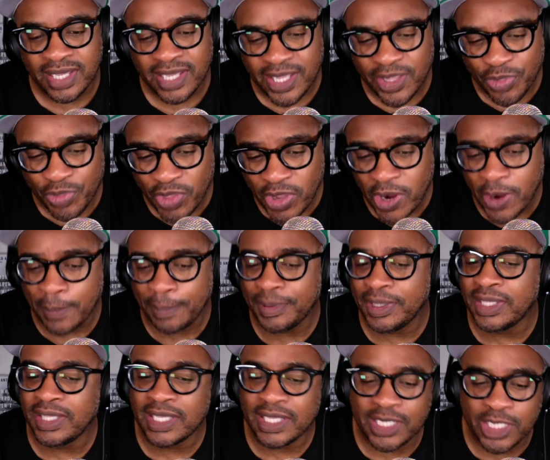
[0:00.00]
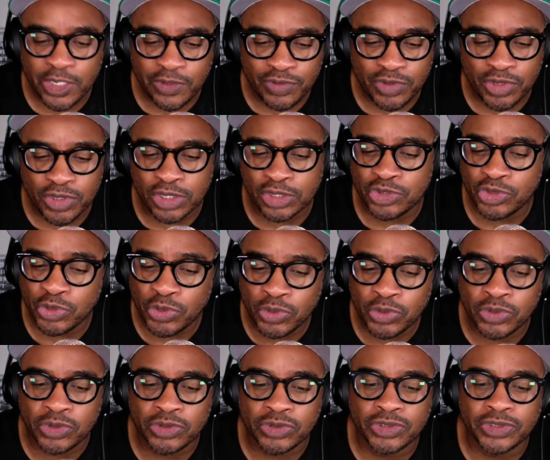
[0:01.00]
And therapy can give you the
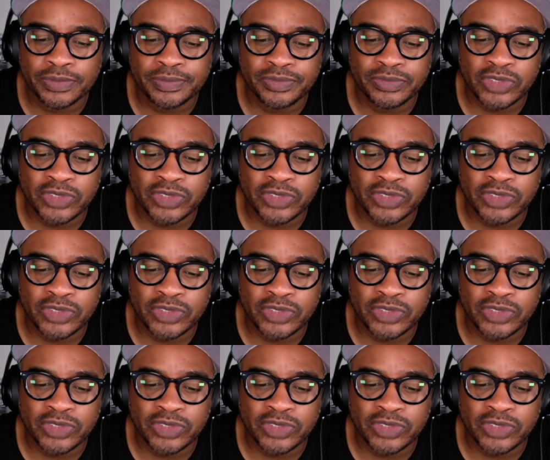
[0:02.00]
tools